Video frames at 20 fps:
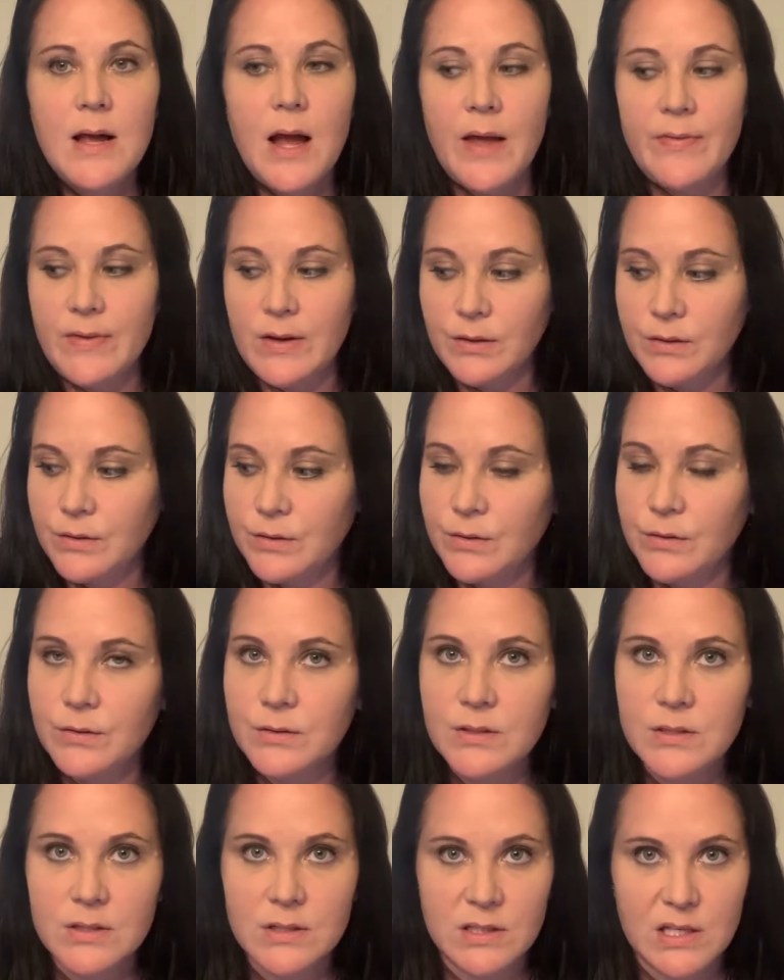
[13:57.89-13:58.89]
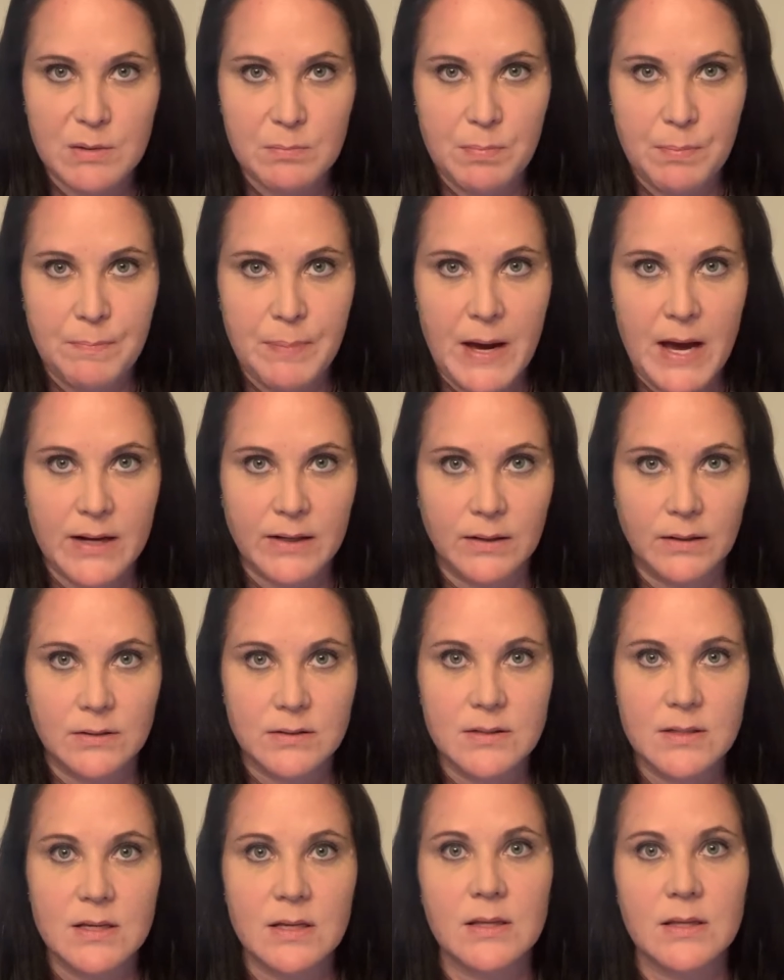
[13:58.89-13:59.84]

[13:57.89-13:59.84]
and then good sleep patterns,